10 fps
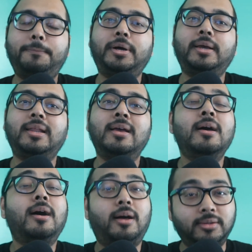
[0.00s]
But
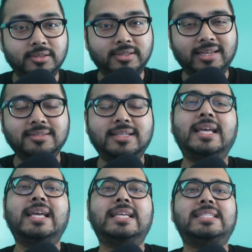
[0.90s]
until then,
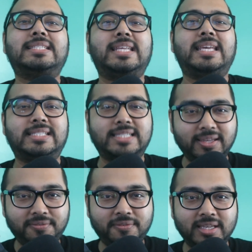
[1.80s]
stay
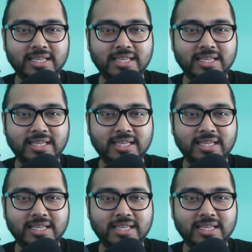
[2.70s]
safe,